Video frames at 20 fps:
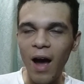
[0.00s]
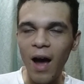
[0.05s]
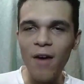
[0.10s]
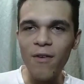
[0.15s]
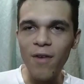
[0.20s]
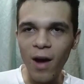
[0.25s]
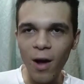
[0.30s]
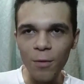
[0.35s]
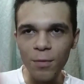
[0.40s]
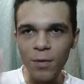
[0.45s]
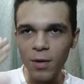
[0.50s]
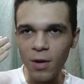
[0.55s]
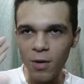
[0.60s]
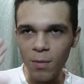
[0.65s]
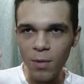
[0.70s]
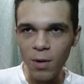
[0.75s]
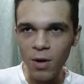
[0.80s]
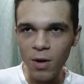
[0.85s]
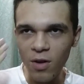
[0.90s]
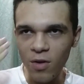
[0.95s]
I've helped the
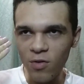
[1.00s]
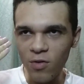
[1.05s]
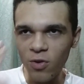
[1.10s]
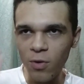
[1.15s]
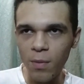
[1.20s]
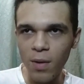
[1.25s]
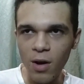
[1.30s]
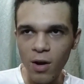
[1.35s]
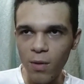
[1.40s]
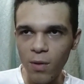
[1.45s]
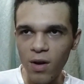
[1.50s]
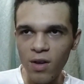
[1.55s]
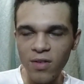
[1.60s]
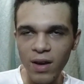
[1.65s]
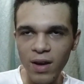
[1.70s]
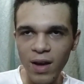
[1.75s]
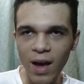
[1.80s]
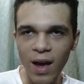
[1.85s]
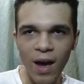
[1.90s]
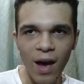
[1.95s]
community in so many ways.
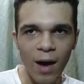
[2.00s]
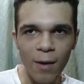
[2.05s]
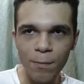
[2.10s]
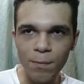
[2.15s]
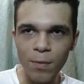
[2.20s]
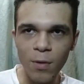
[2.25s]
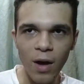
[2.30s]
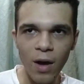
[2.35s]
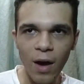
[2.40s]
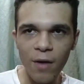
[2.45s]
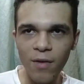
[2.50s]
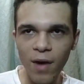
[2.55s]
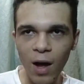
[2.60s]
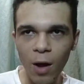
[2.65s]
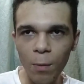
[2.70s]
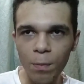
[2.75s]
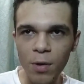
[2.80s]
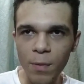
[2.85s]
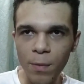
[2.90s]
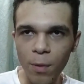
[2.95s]
Like, I have, I've
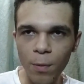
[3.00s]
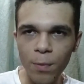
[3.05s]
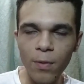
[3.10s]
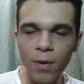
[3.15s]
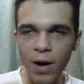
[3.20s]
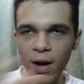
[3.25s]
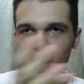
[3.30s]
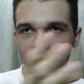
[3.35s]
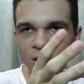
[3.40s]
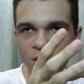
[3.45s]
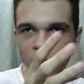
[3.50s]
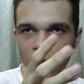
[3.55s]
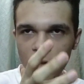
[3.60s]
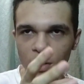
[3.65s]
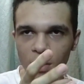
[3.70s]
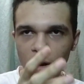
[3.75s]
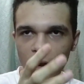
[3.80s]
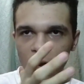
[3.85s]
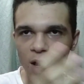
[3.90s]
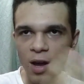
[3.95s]
helped people progress
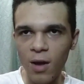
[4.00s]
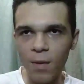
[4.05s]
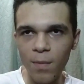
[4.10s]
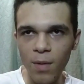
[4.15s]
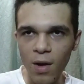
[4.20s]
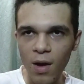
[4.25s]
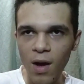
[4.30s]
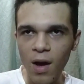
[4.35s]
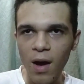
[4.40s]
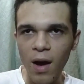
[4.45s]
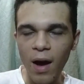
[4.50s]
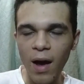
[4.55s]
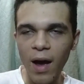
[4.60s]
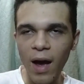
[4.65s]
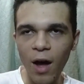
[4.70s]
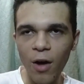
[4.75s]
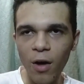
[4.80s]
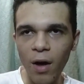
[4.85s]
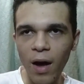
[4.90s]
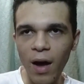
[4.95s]
their game. I
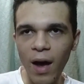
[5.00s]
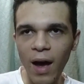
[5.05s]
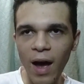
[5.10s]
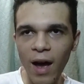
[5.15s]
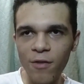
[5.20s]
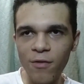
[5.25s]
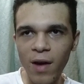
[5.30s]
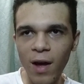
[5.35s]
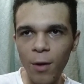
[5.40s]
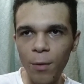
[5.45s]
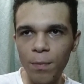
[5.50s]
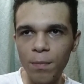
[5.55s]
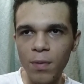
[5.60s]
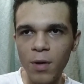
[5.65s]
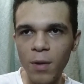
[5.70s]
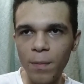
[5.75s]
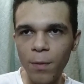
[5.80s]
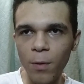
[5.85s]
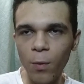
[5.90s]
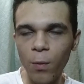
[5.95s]
have, I have helped
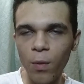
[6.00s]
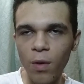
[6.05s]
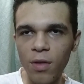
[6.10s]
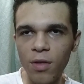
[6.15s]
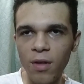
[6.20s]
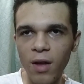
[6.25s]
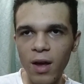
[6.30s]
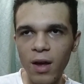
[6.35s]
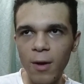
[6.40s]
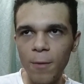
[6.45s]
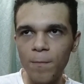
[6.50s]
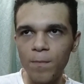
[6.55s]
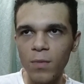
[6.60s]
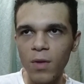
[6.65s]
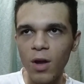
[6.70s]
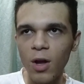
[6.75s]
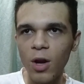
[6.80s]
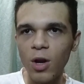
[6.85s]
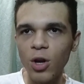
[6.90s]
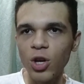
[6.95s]
people with like,
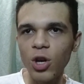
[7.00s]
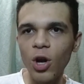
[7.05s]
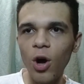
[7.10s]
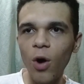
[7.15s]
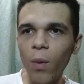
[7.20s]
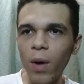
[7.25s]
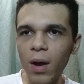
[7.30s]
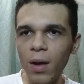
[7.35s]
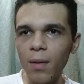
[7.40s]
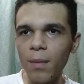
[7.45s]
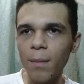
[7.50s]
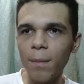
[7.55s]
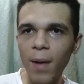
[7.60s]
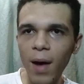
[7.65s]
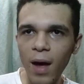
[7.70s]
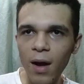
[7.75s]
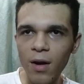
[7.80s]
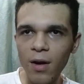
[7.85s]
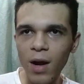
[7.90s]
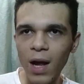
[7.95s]
knowing
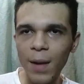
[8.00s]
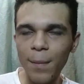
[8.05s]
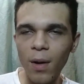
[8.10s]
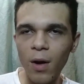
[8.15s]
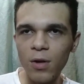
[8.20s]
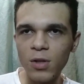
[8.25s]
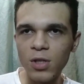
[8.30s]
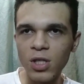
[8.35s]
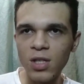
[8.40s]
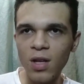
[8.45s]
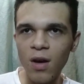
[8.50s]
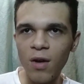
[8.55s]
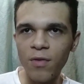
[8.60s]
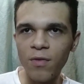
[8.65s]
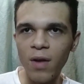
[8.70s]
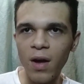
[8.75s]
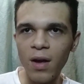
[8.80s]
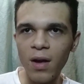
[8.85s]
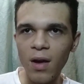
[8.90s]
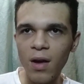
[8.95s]
better about
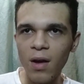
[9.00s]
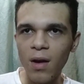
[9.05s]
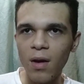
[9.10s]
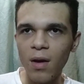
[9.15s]
stuff like.